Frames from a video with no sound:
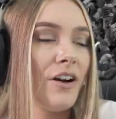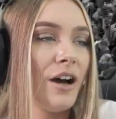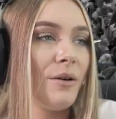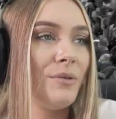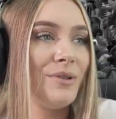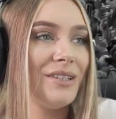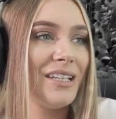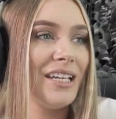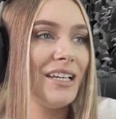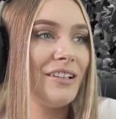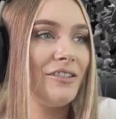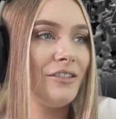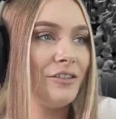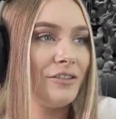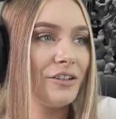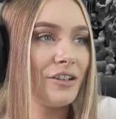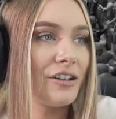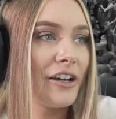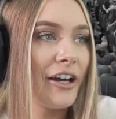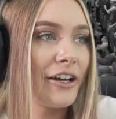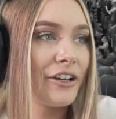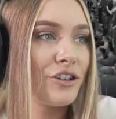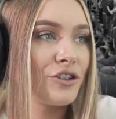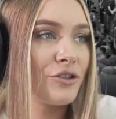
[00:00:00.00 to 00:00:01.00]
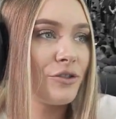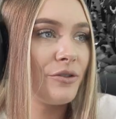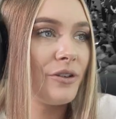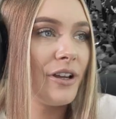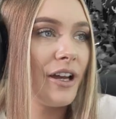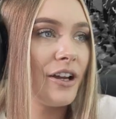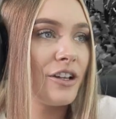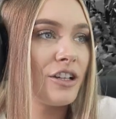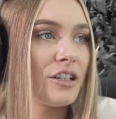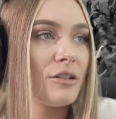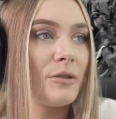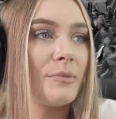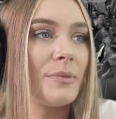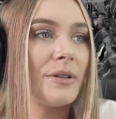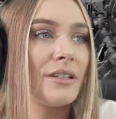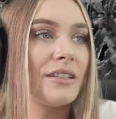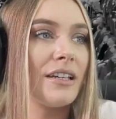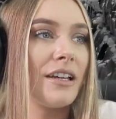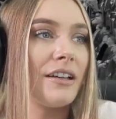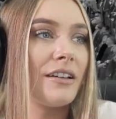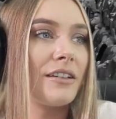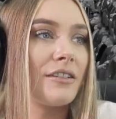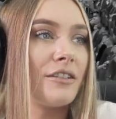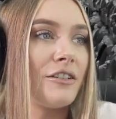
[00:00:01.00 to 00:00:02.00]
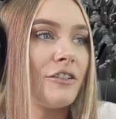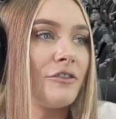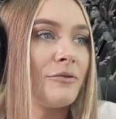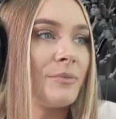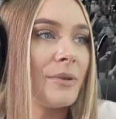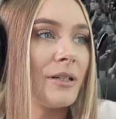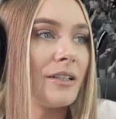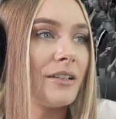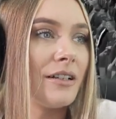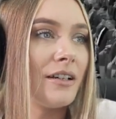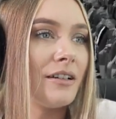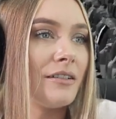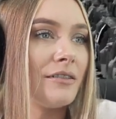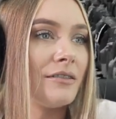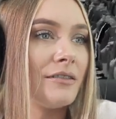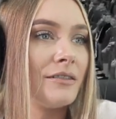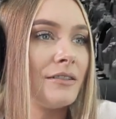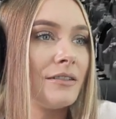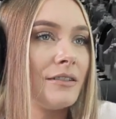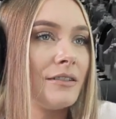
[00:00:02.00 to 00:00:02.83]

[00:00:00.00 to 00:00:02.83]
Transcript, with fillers: If I was injured, like, surely I should have been taken off by now.